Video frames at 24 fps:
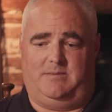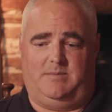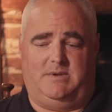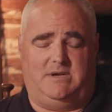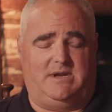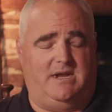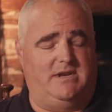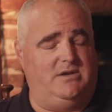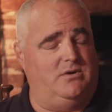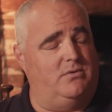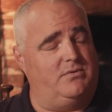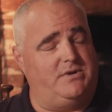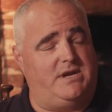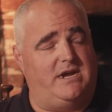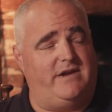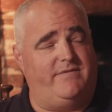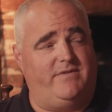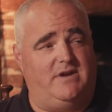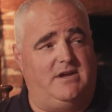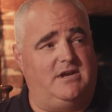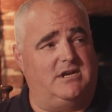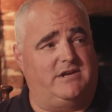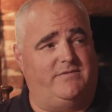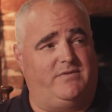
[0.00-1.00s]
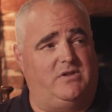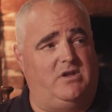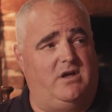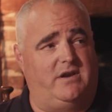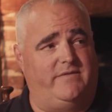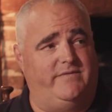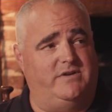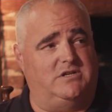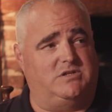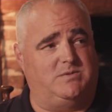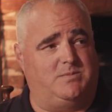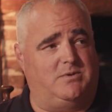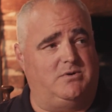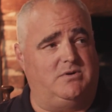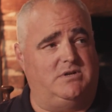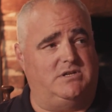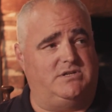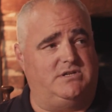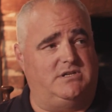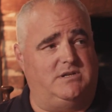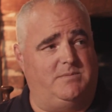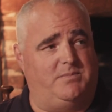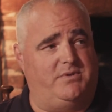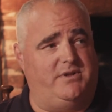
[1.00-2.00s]
and I don't have a heck of a lot of
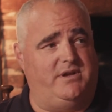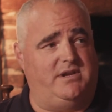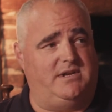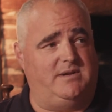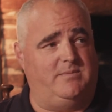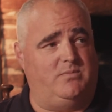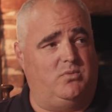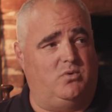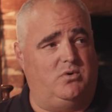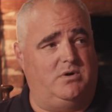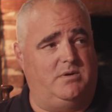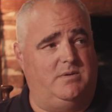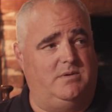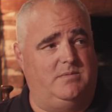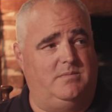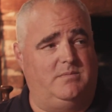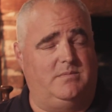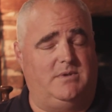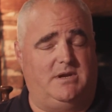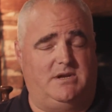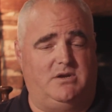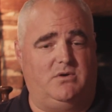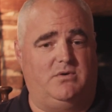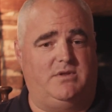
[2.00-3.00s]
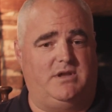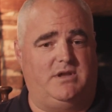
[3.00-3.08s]
experience on the planning board. I know